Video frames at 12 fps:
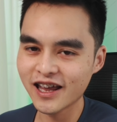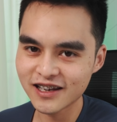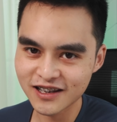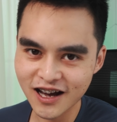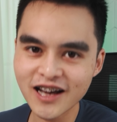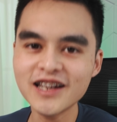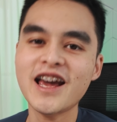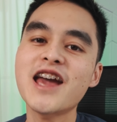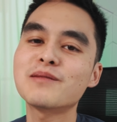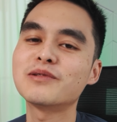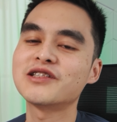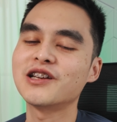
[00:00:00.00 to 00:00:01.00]

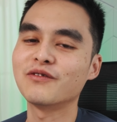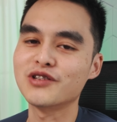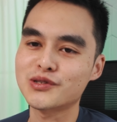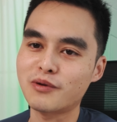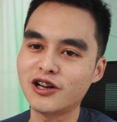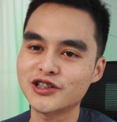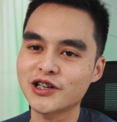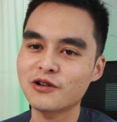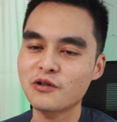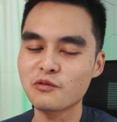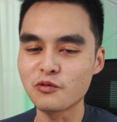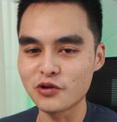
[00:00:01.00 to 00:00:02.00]
98% of this
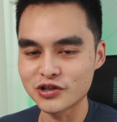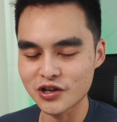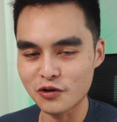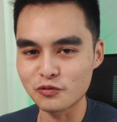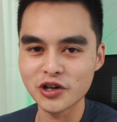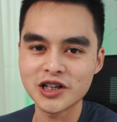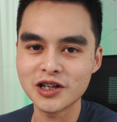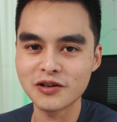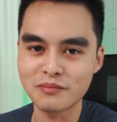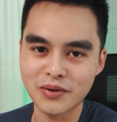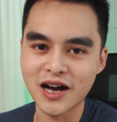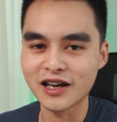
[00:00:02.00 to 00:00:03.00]
project was
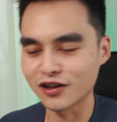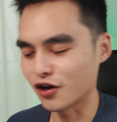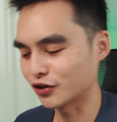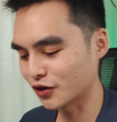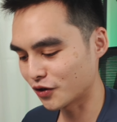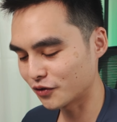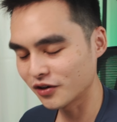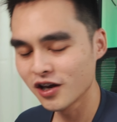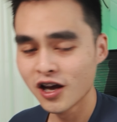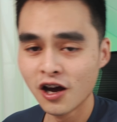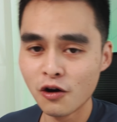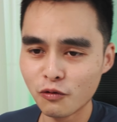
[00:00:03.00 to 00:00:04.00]
written by Claude Code.
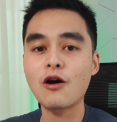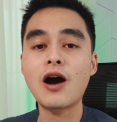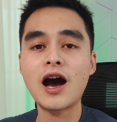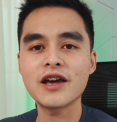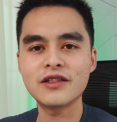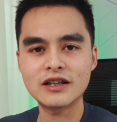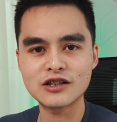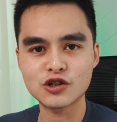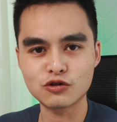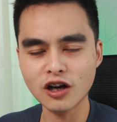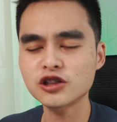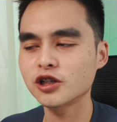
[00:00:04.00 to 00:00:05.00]
How I then
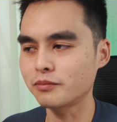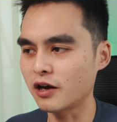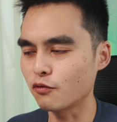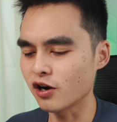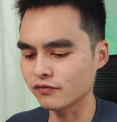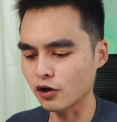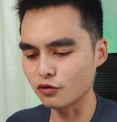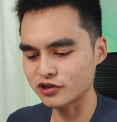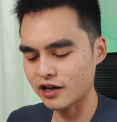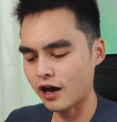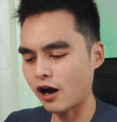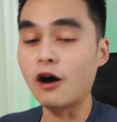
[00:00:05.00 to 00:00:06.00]
structured my workflow was
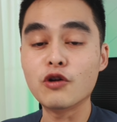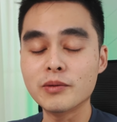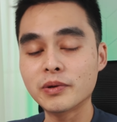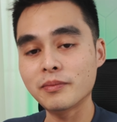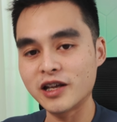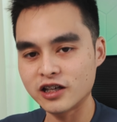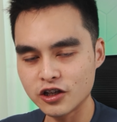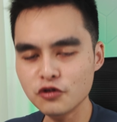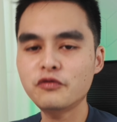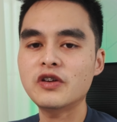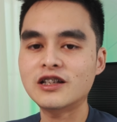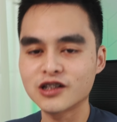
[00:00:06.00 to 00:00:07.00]
that I'll implement new
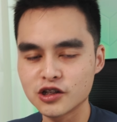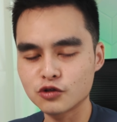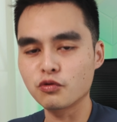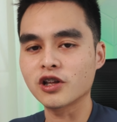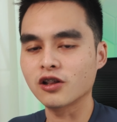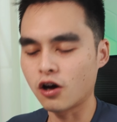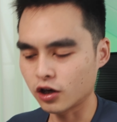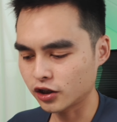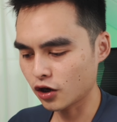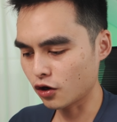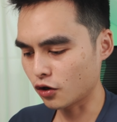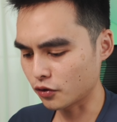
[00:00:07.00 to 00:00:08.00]
features with Claude
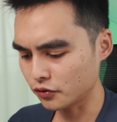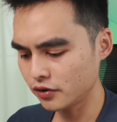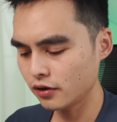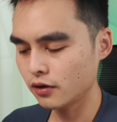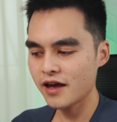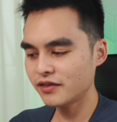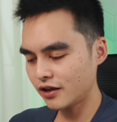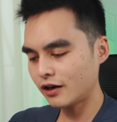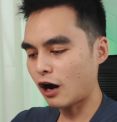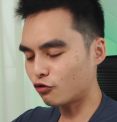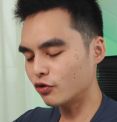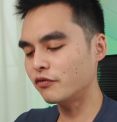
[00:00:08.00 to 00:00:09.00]
Code, and then
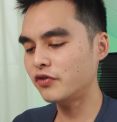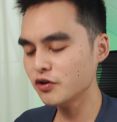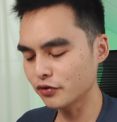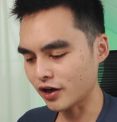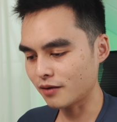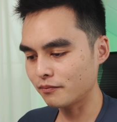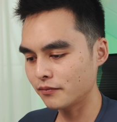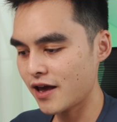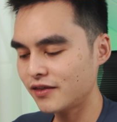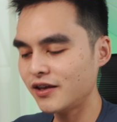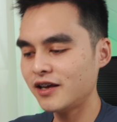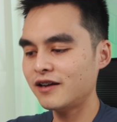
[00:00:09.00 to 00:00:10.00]
I'll review them.
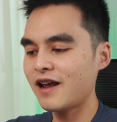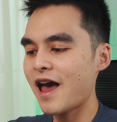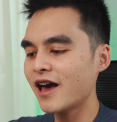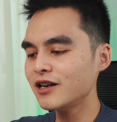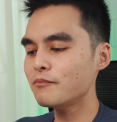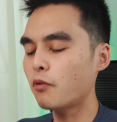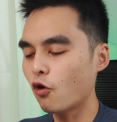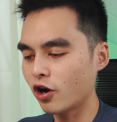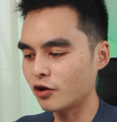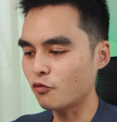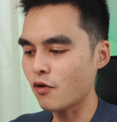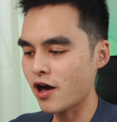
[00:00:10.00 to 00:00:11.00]
And then at a
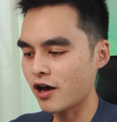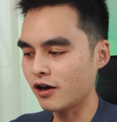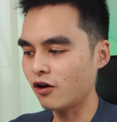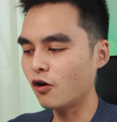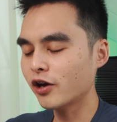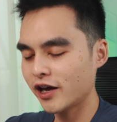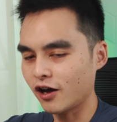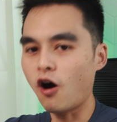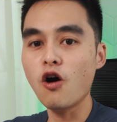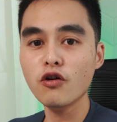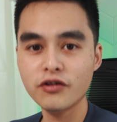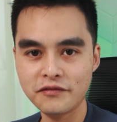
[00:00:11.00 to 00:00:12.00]
point where, okay,
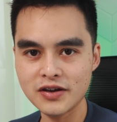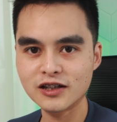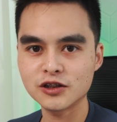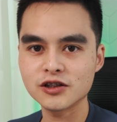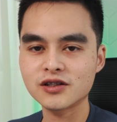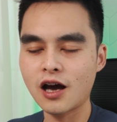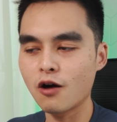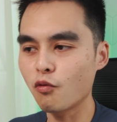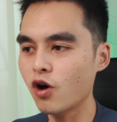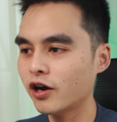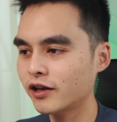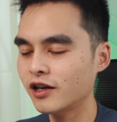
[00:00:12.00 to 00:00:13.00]
all the features are
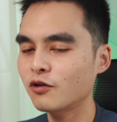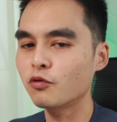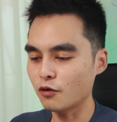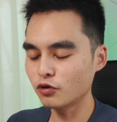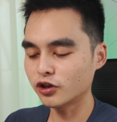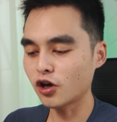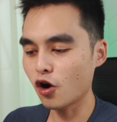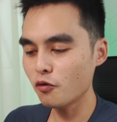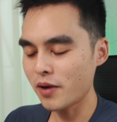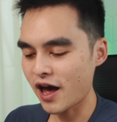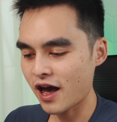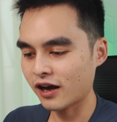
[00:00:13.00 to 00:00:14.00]
working, I would go
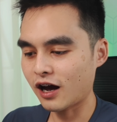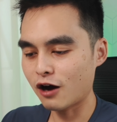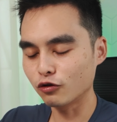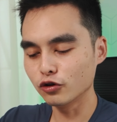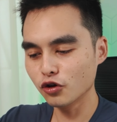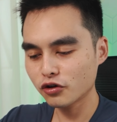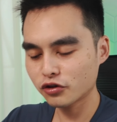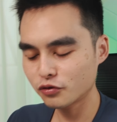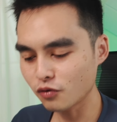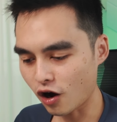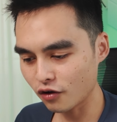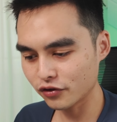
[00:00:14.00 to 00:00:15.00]
back, I will look
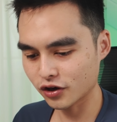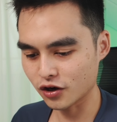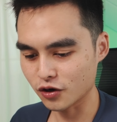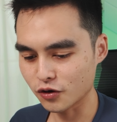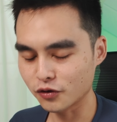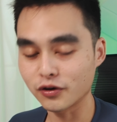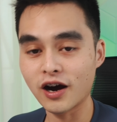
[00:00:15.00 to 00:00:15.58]
through all the code,